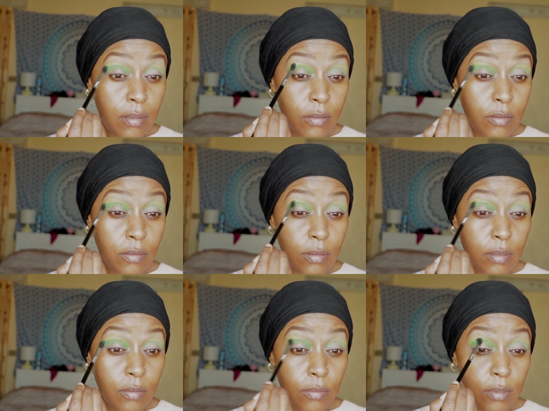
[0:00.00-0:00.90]
just to
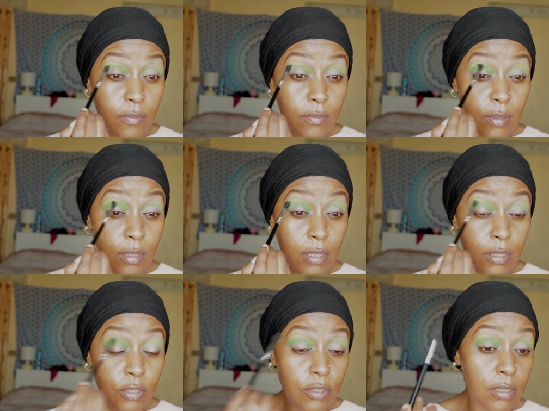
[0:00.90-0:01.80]
get rid of the
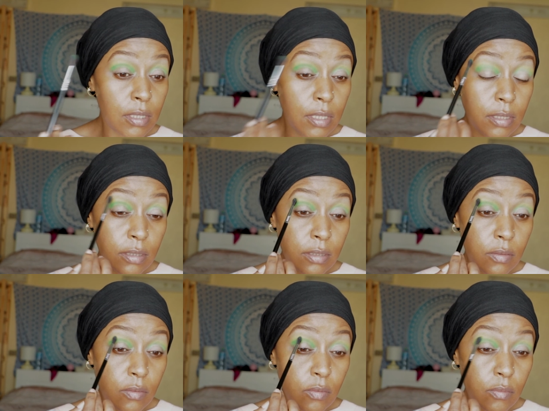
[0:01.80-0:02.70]
harsh
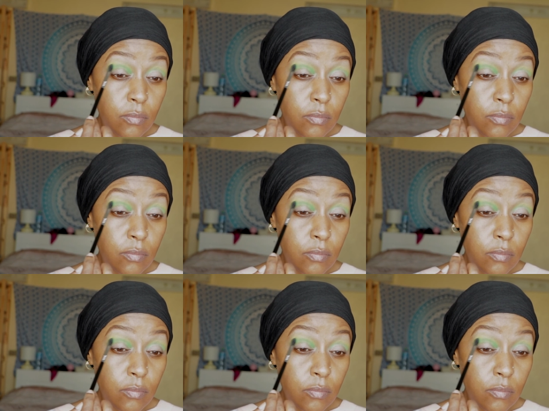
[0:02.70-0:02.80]
lines.